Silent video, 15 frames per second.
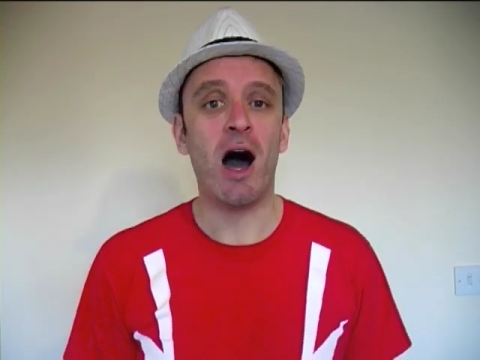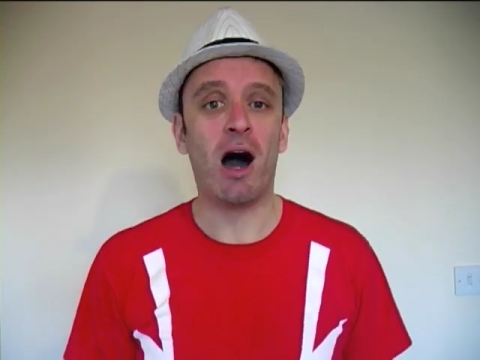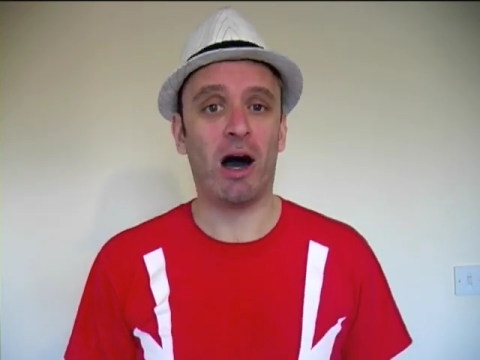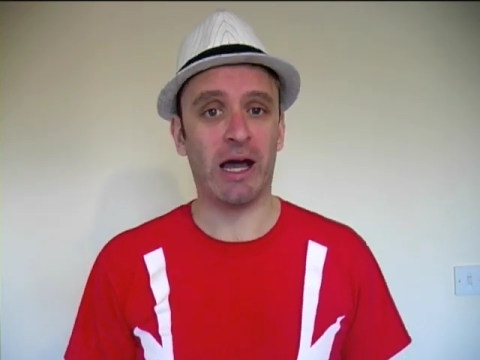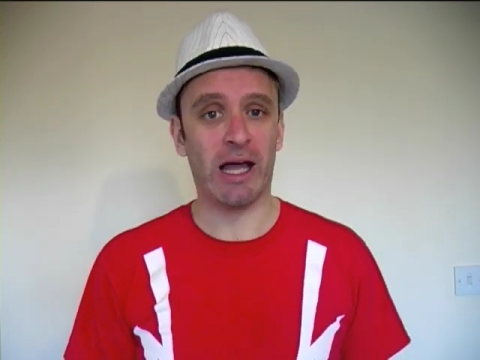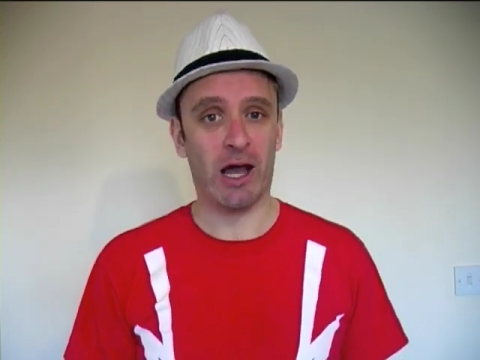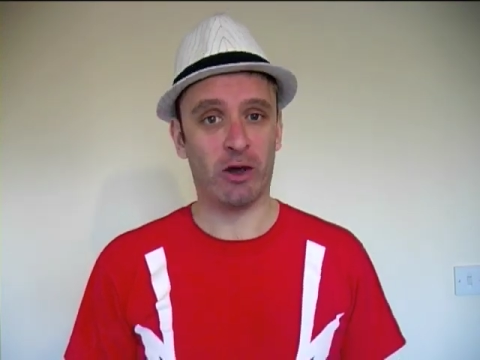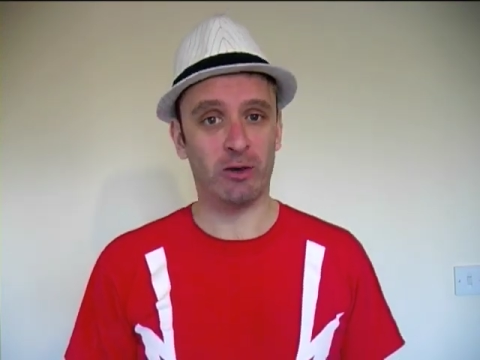
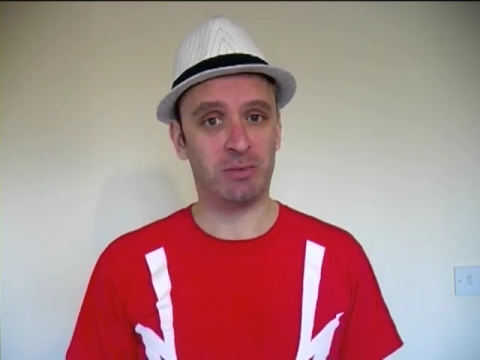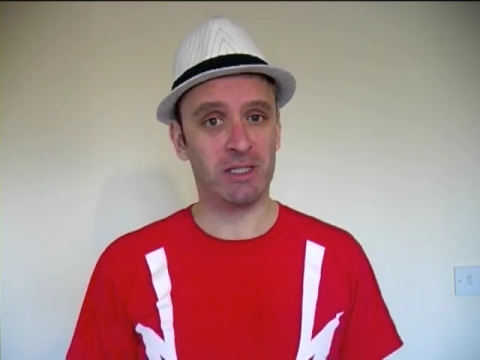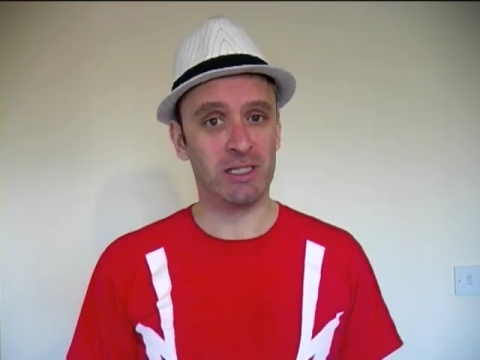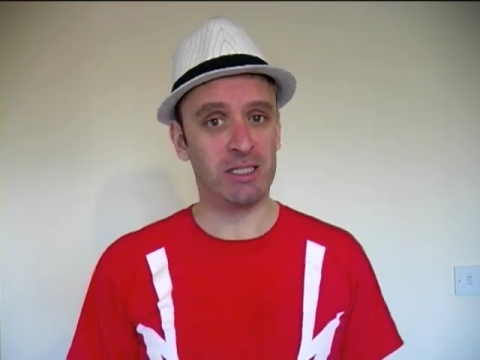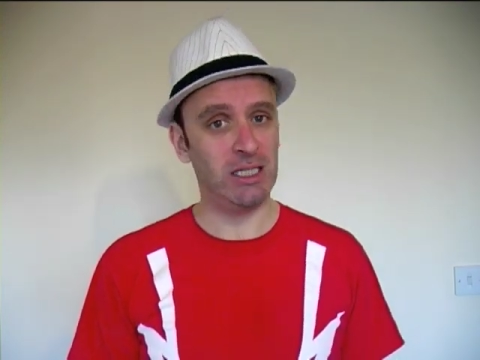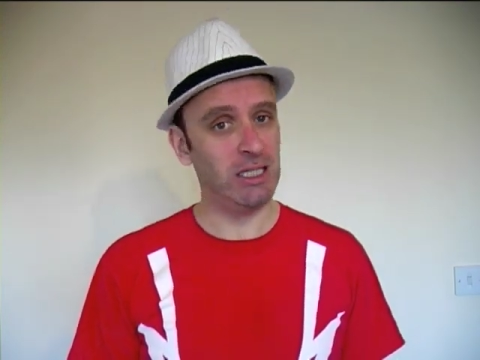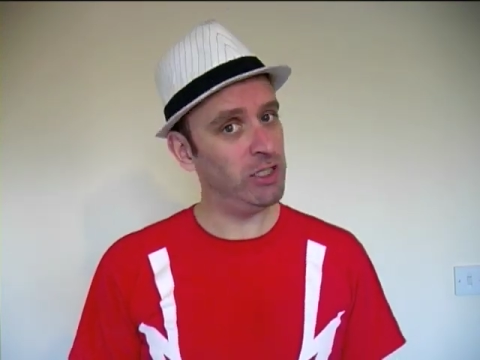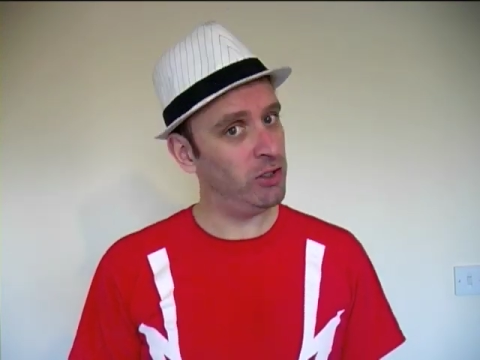I hope to
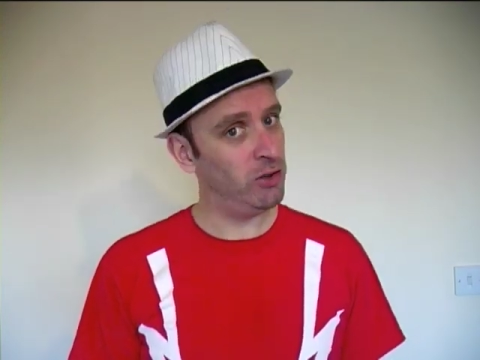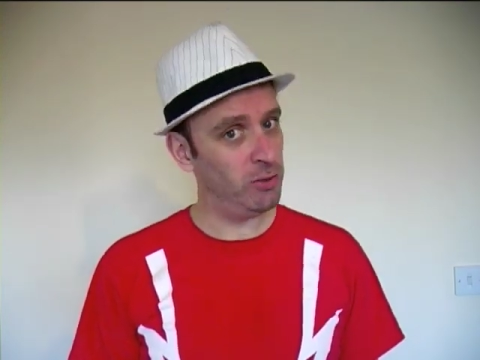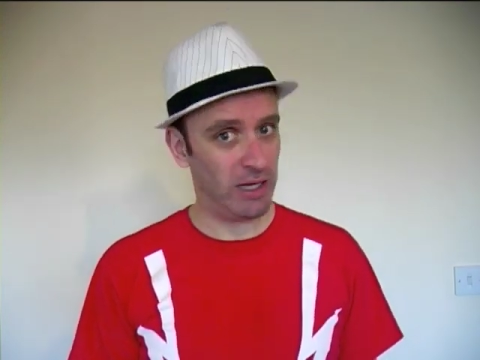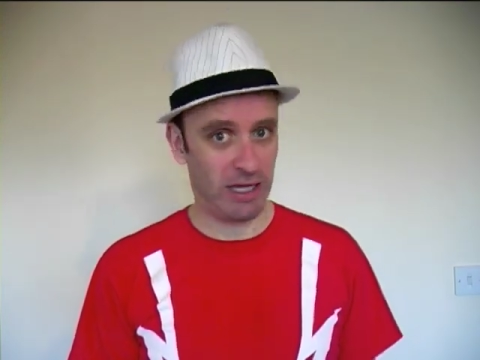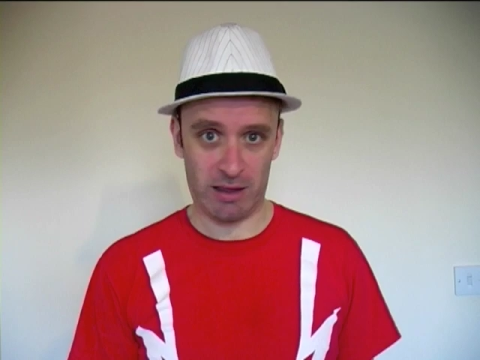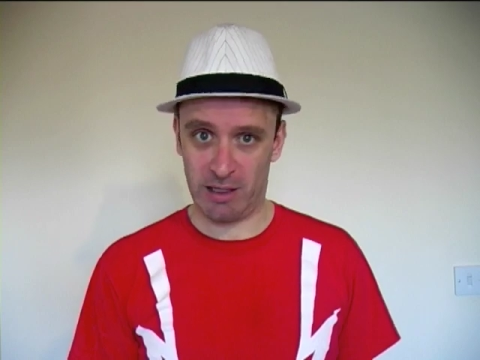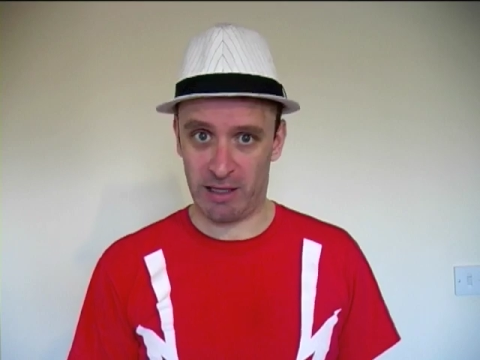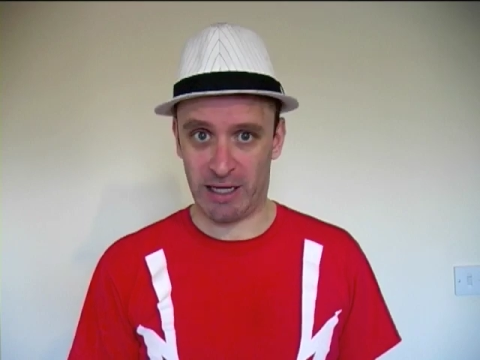see you
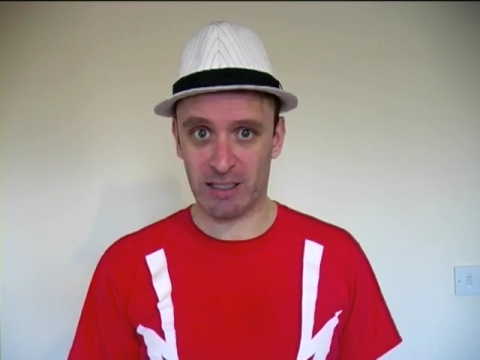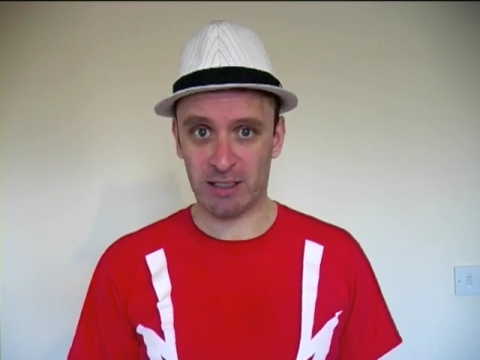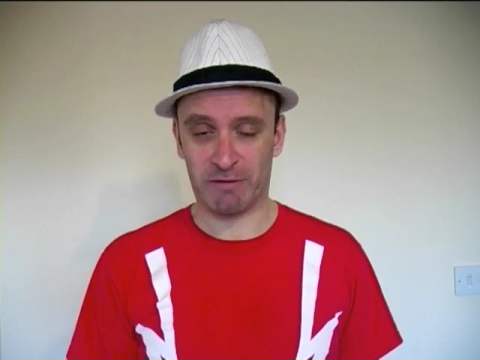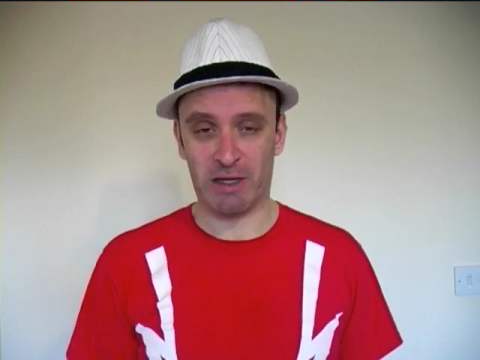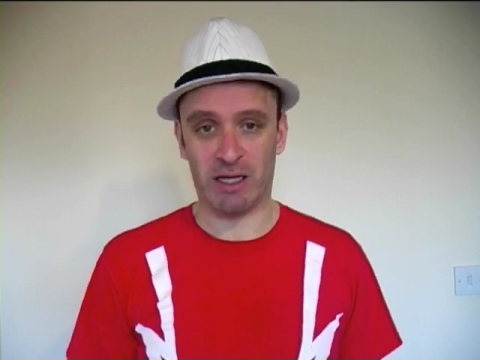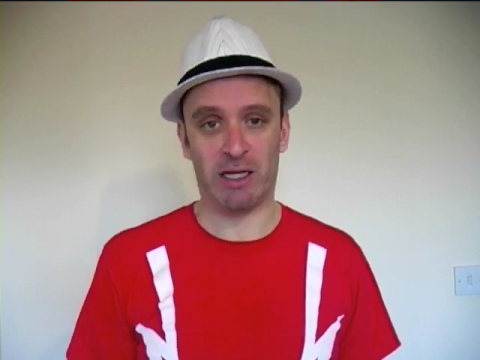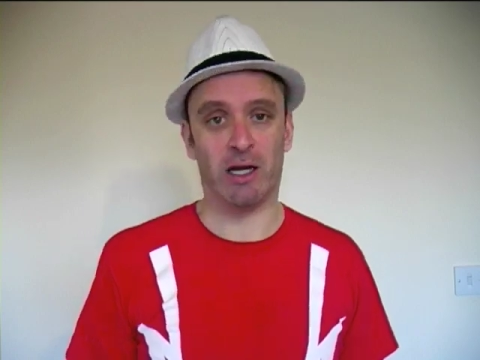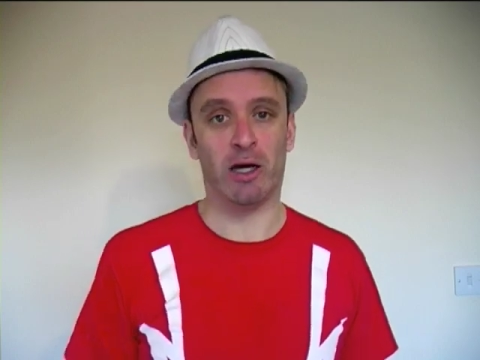in the next
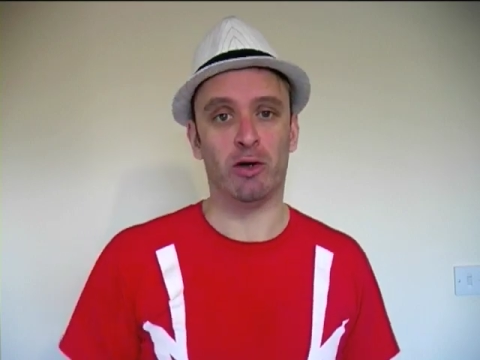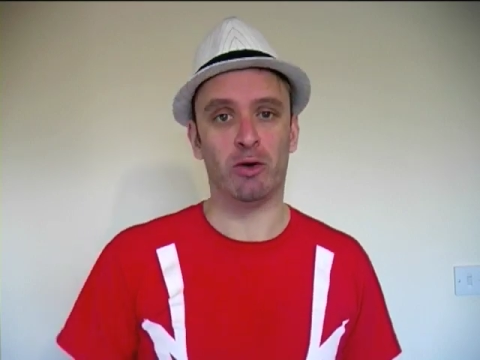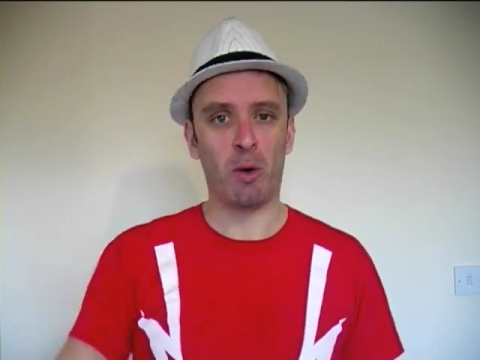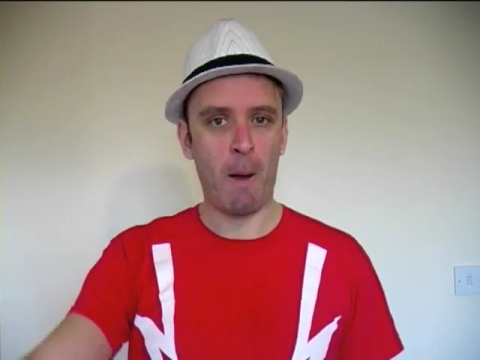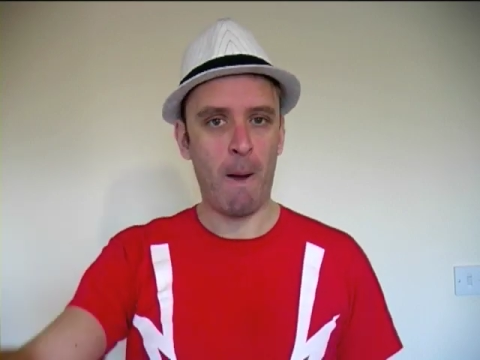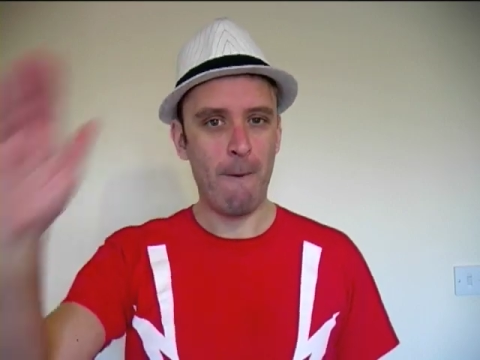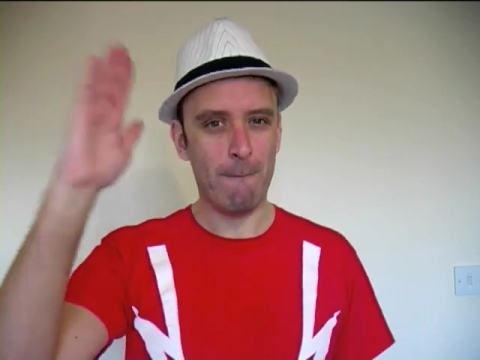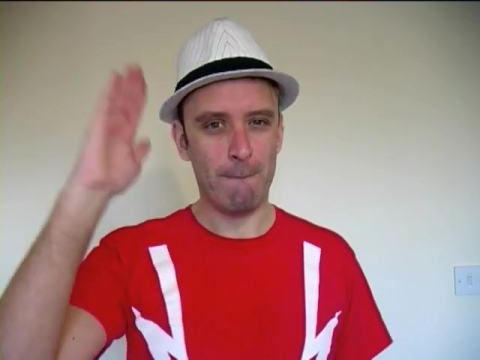video.
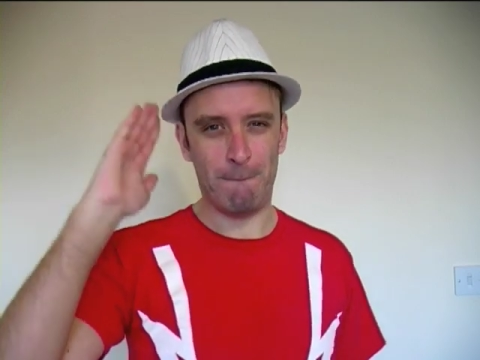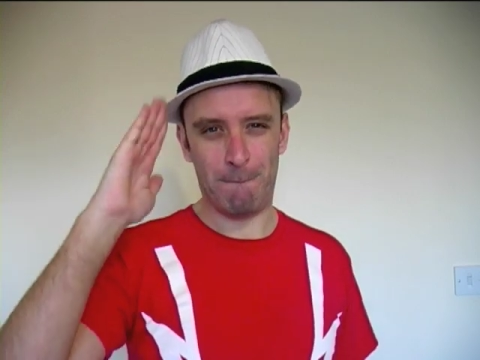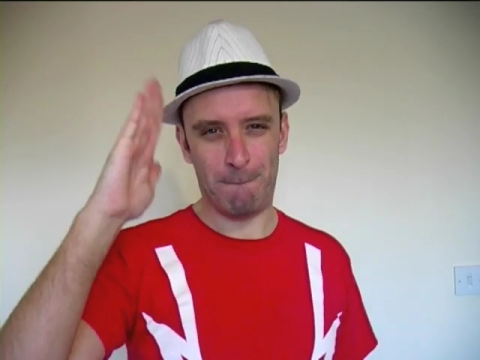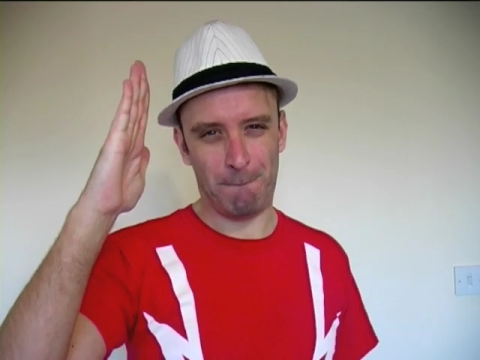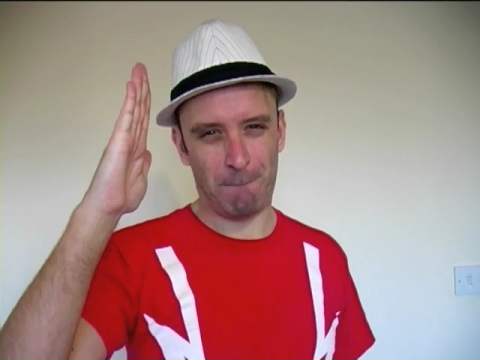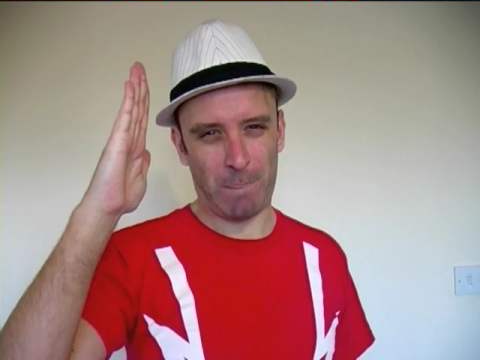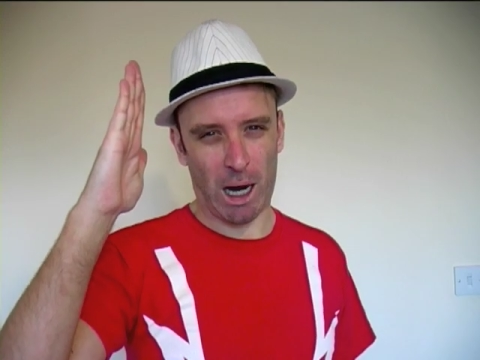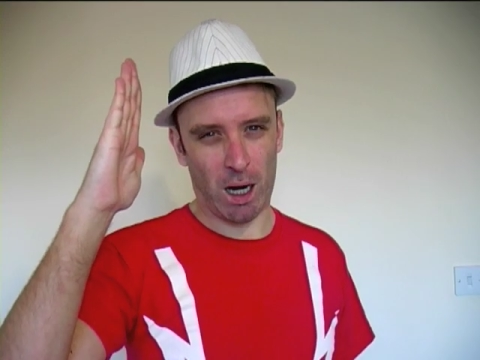
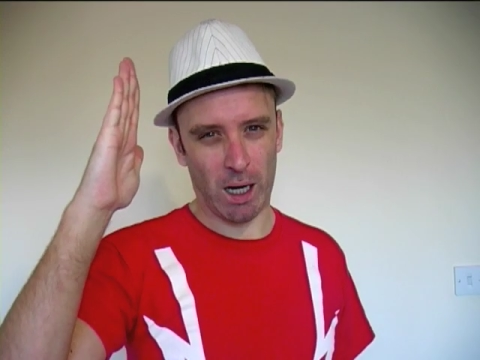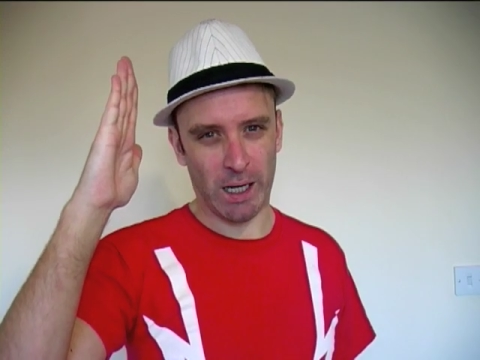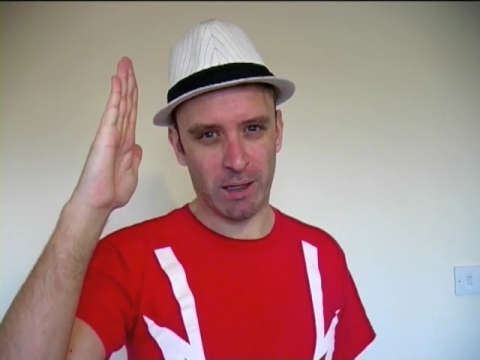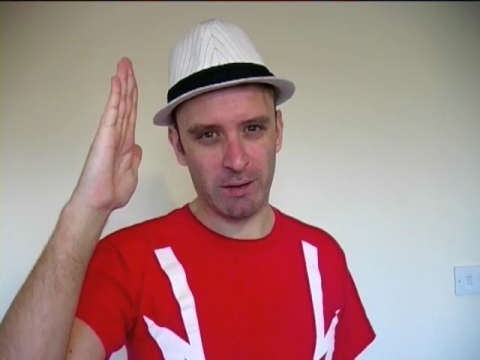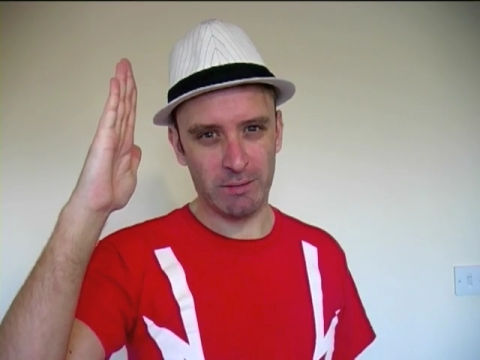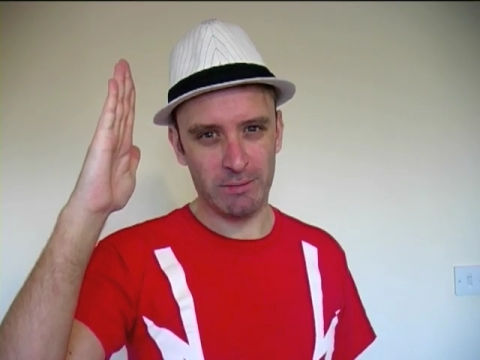Bye.